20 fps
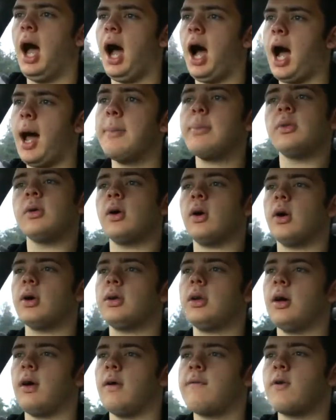I'm not
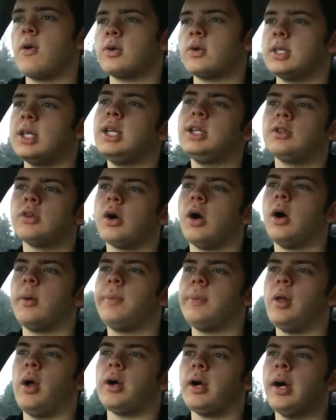a
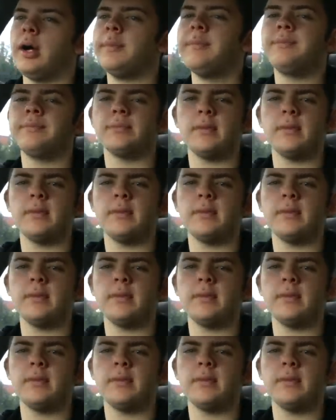14-year-old blogger.